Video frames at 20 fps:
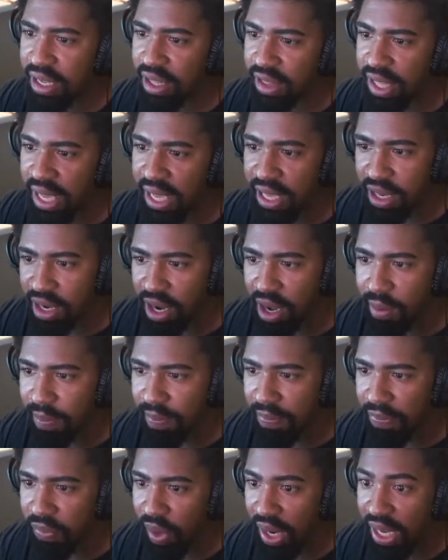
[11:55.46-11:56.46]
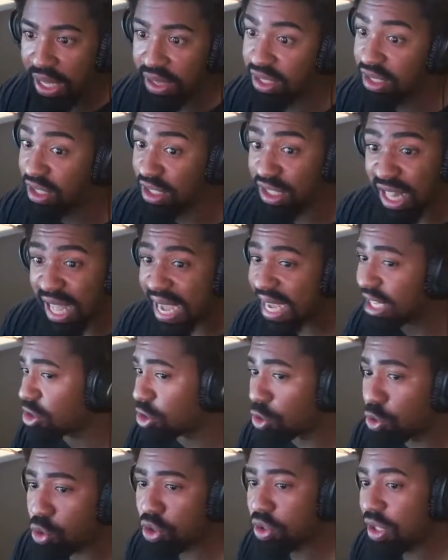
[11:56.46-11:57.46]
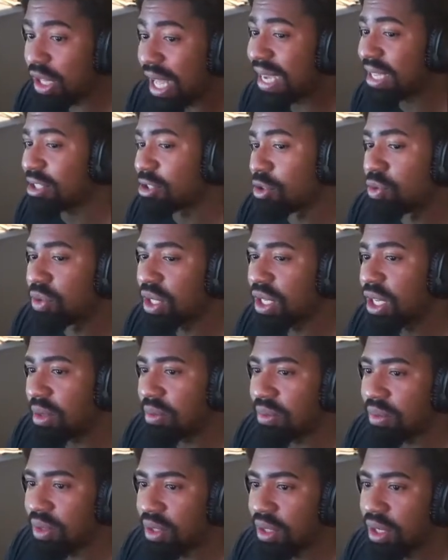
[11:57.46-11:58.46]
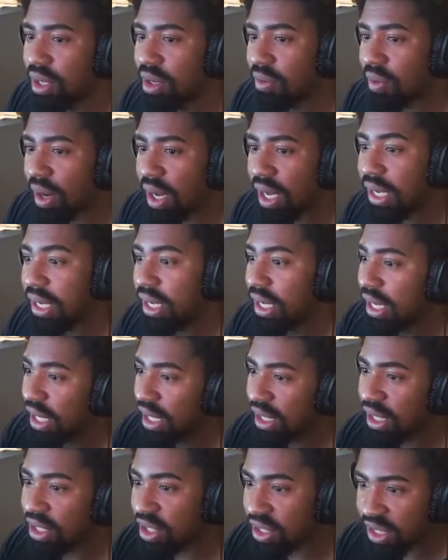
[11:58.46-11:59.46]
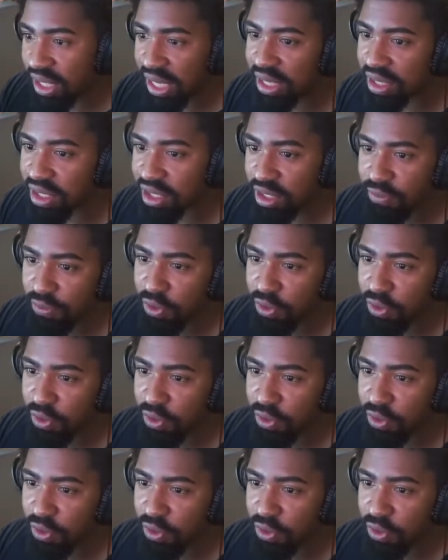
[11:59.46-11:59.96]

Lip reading: they get up, right? This is last two teams, right? This is it. This is for